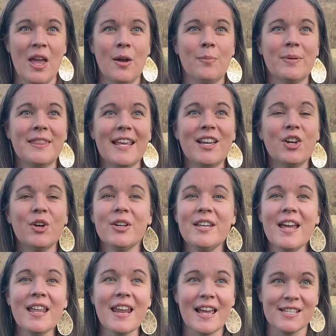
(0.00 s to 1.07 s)
but they could
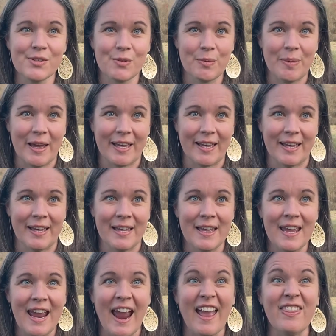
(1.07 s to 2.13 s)
not ask Rebekah,
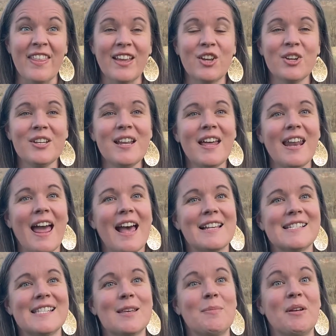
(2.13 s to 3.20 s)
and they could not
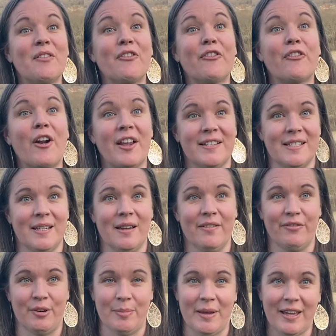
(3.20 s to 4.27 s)
ask them in front of
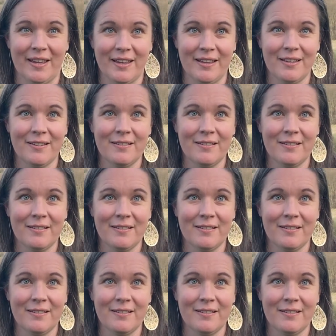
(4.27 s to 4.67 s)
Rebekah.